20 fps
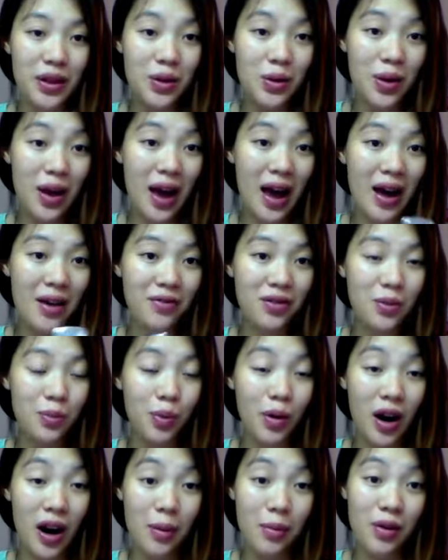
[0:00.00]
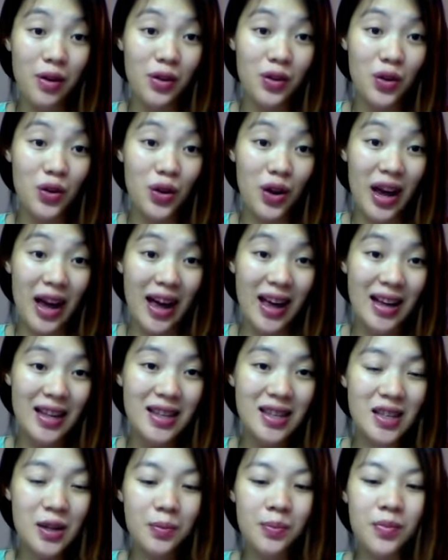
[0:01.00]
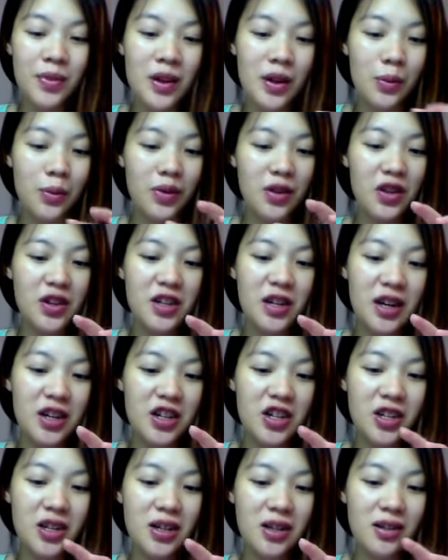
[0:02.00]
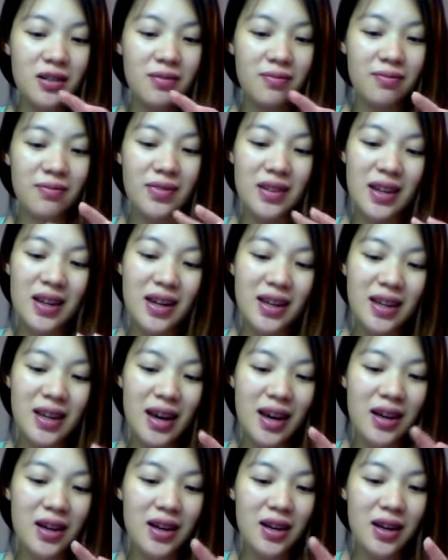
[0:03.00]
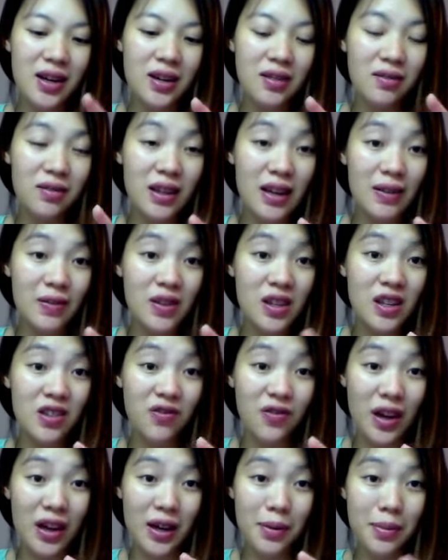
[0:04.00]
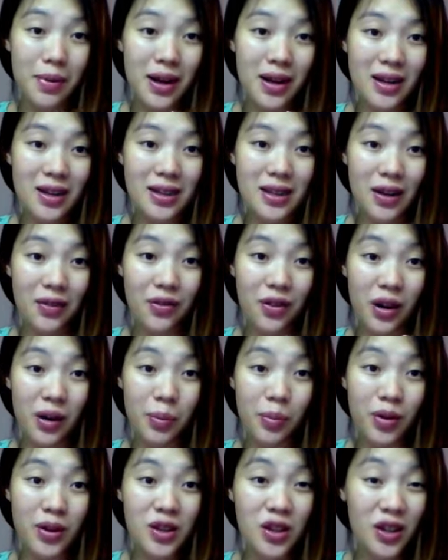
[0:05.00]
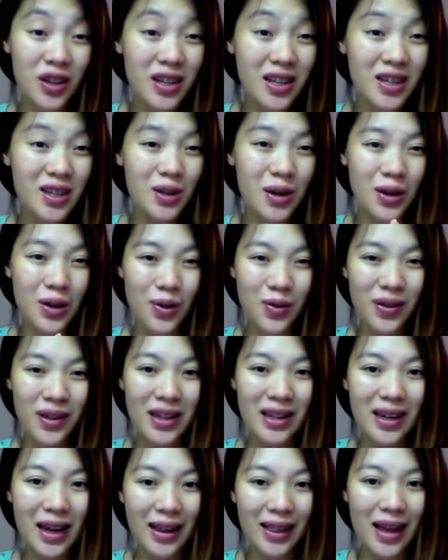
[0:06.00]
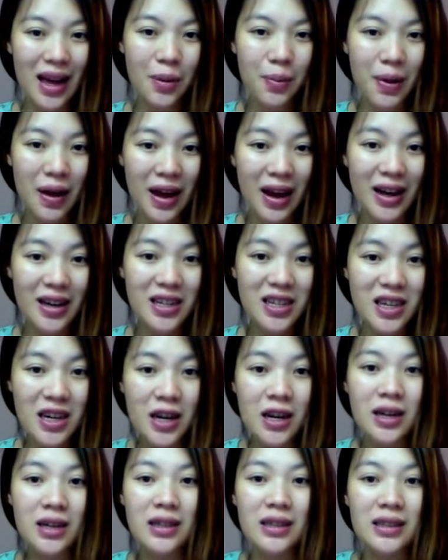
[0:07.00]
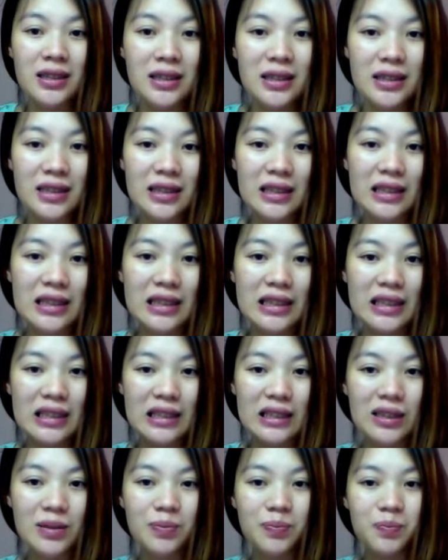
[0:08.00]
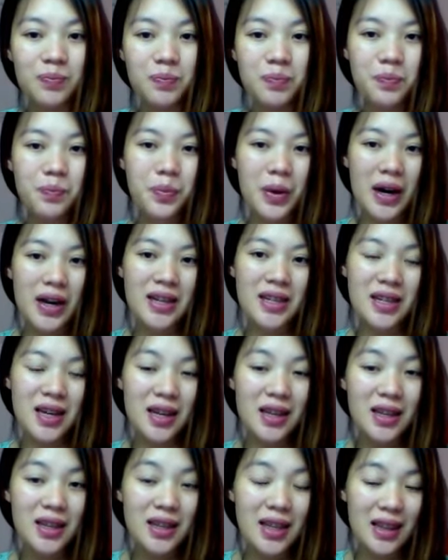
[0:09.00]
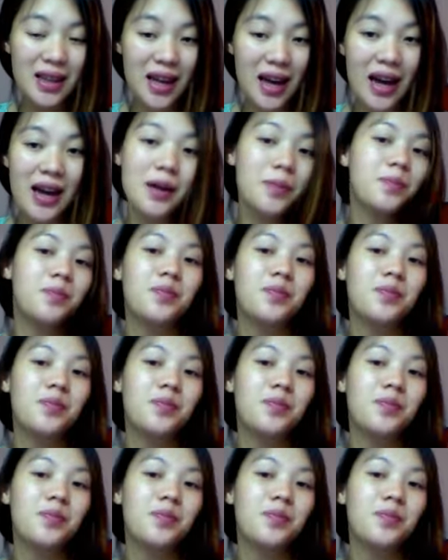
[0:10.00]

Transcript: you have the primer on your hands, when you touch it again, it kind of leaves finger marks, like fingerprints on it, so I don't really like that part. Yeah, but other than that,